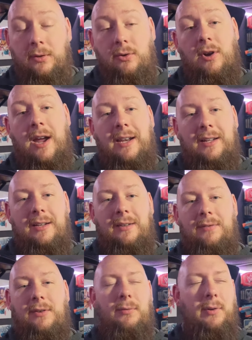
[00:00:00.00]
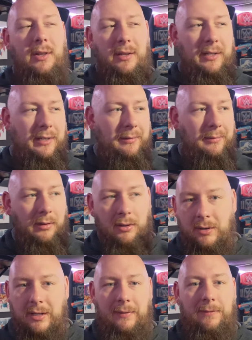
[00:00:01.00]
granted, if you're really
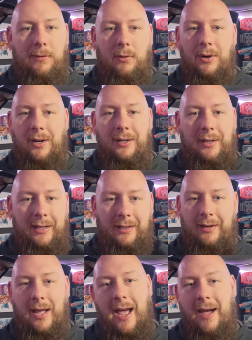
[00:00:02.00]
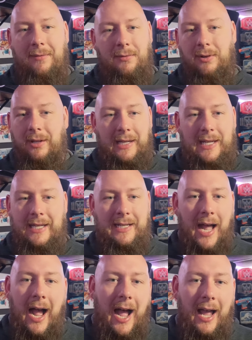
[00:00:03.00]
looking for it and have a really
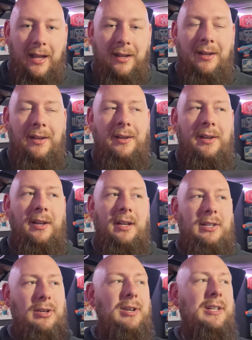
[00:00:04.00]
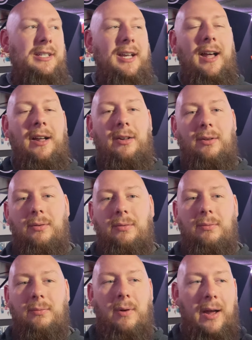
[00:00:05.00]
keen eye, you can tell
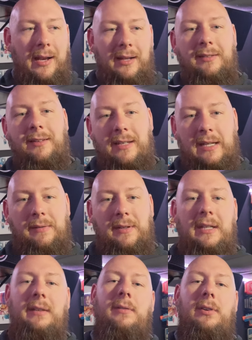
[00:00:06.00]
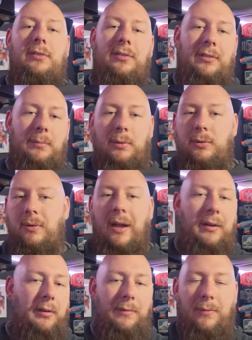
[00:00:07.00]
when it's a DVD versus a
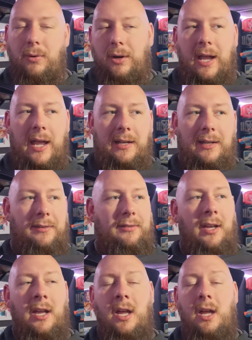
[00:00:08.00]
Blu-ray or a 4K disc.